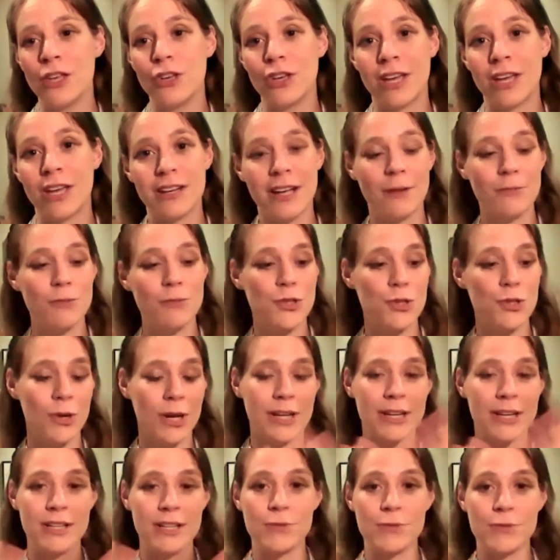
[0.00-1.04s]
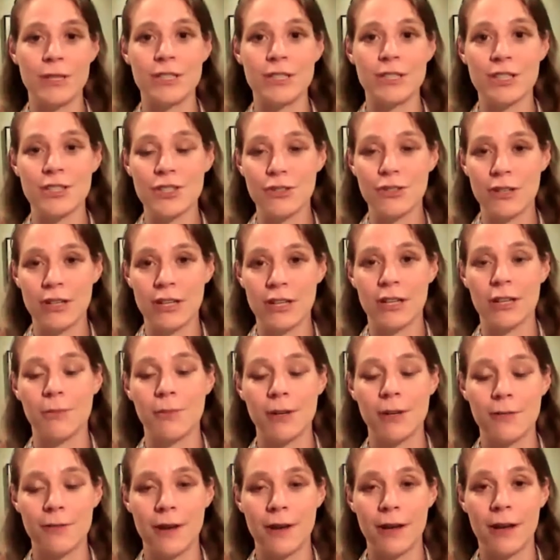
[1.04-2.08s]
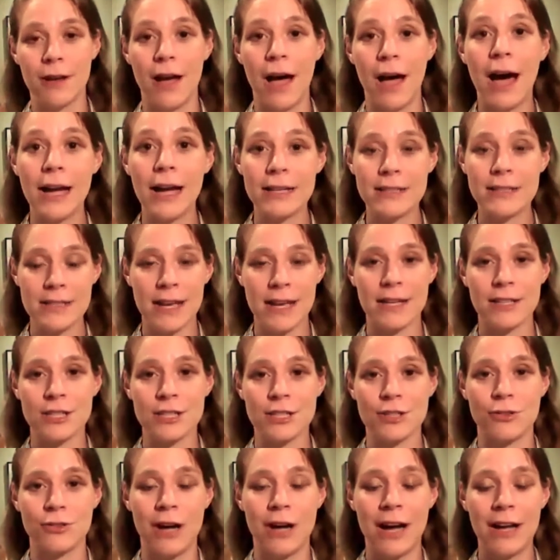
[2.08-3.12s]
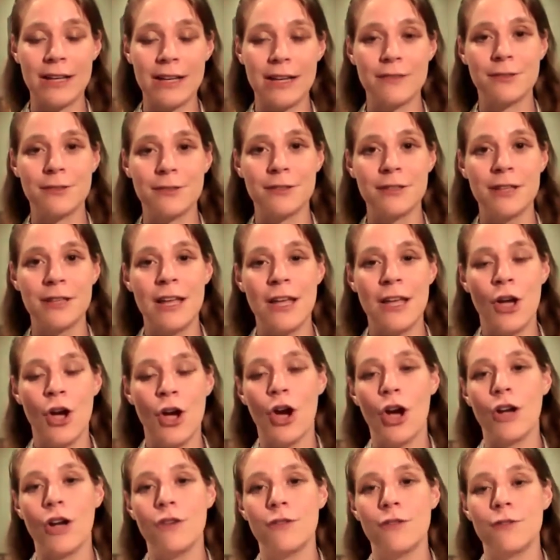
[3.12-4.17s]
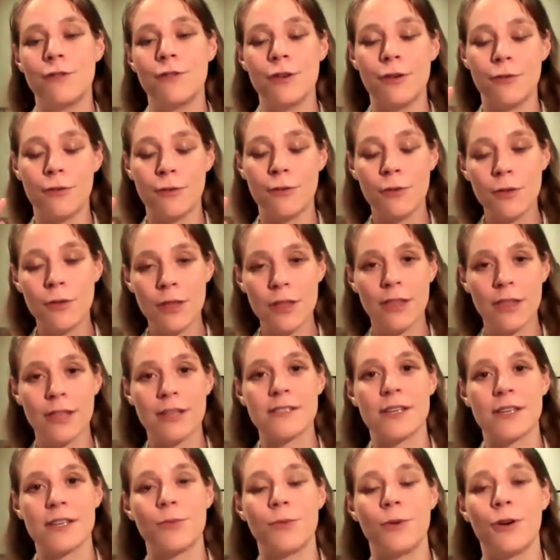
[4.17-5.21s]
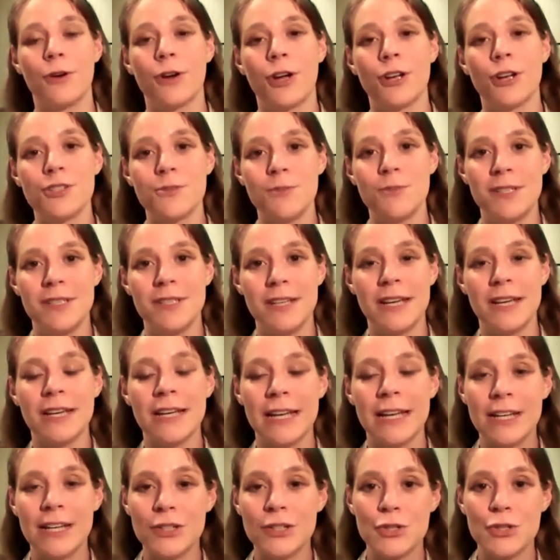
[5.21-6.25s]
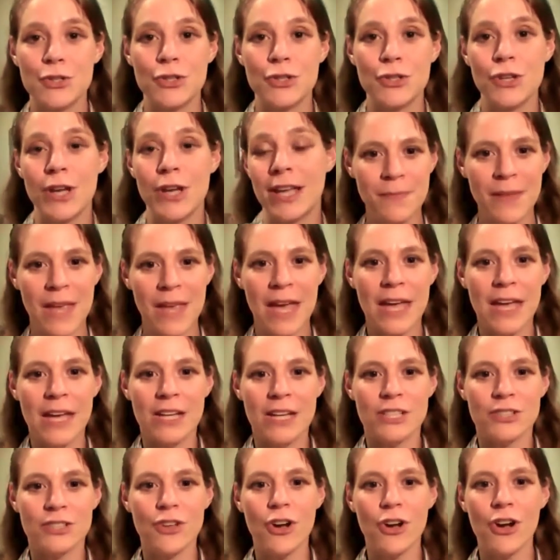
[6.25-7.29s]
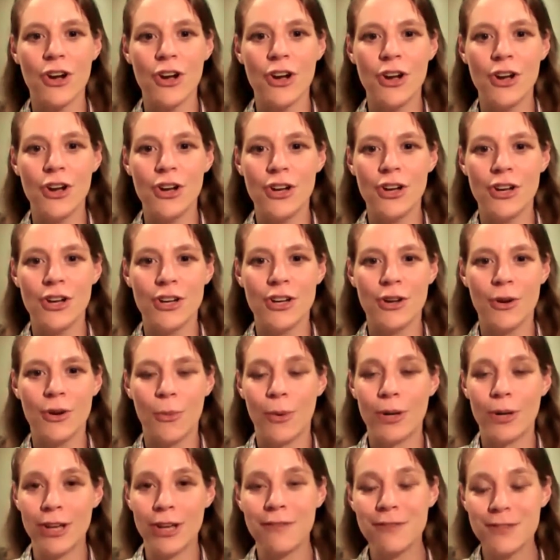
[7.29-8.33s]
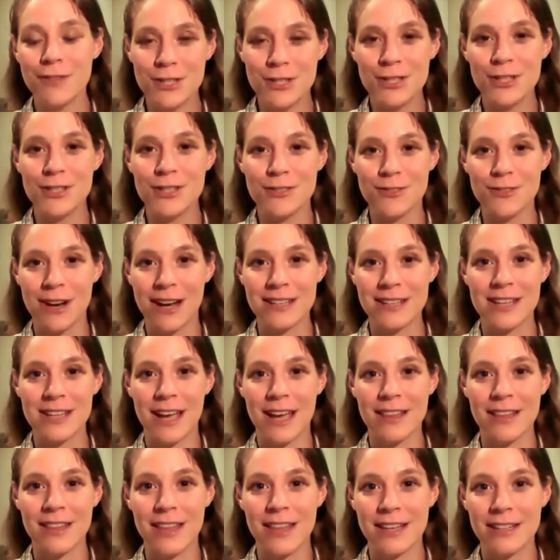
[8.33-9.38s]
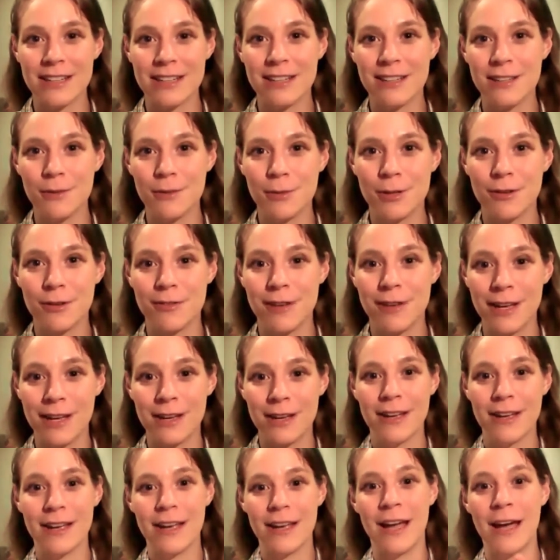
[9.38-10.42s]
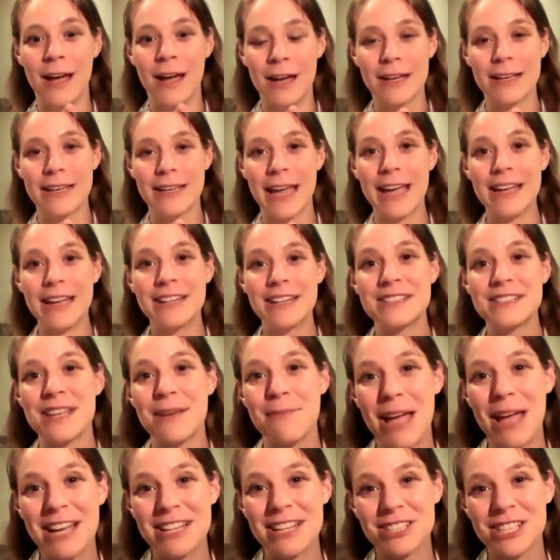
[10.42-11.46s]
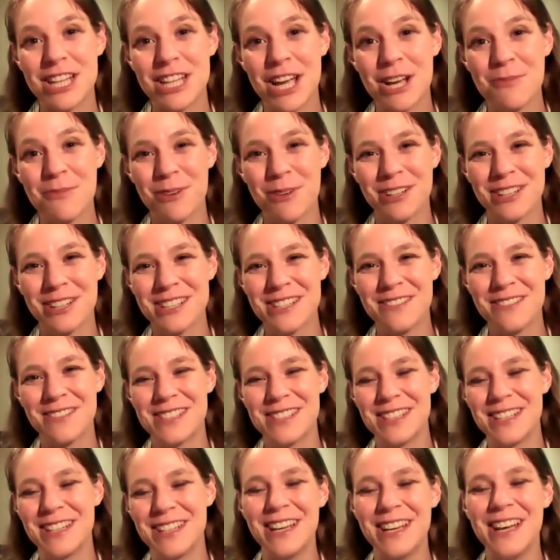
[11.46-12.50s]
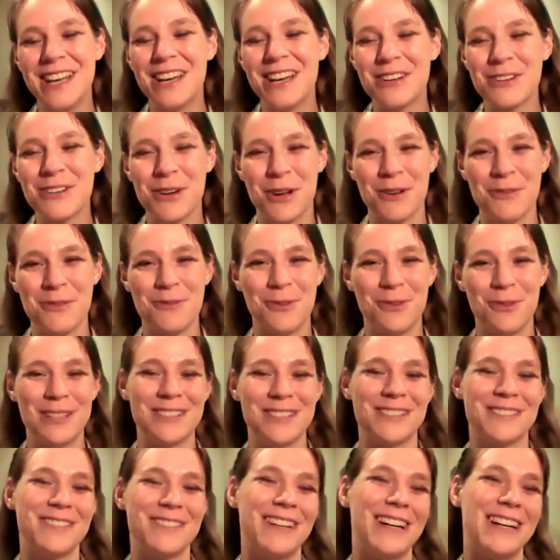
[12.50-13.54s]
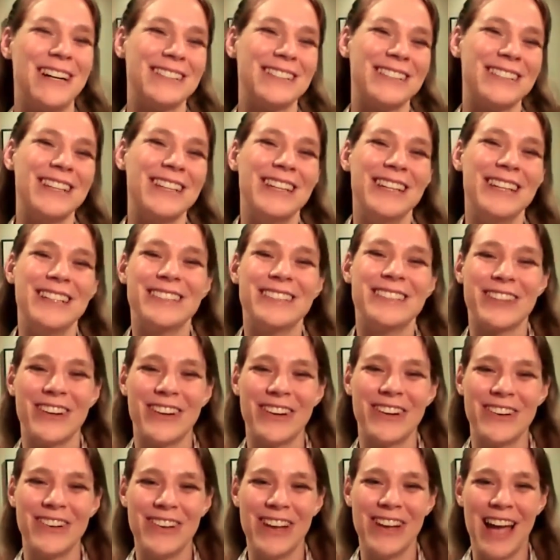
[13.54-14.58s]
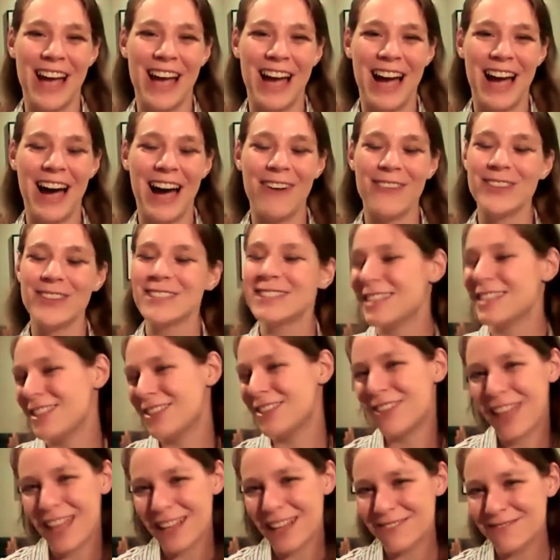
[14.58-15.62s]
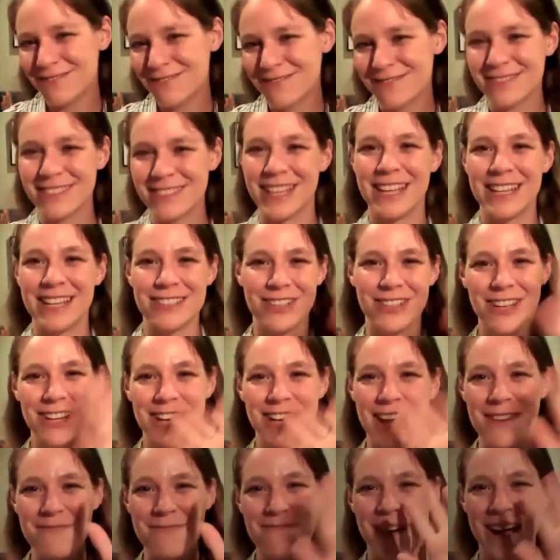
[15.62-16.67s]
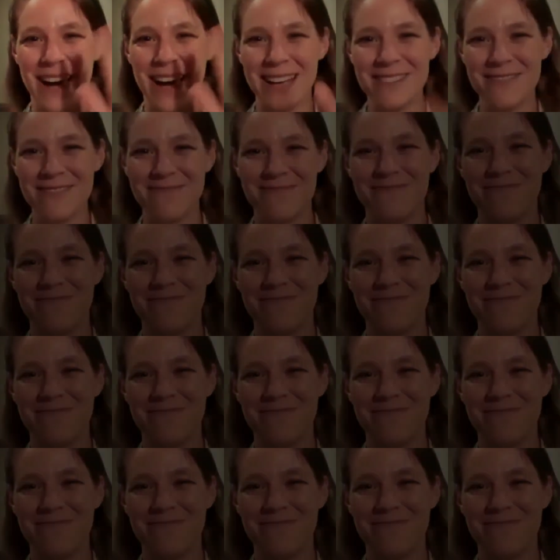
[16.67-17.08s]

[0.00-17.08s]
You can come join as we just do a little bit of a high touch or high level overview of all the things that we are going to be digging into. So what do you have to lose, right? Other than a little bit of a gaining some hashtag productivity going forward, right? So I will see you then. Enjoy your day. Bye.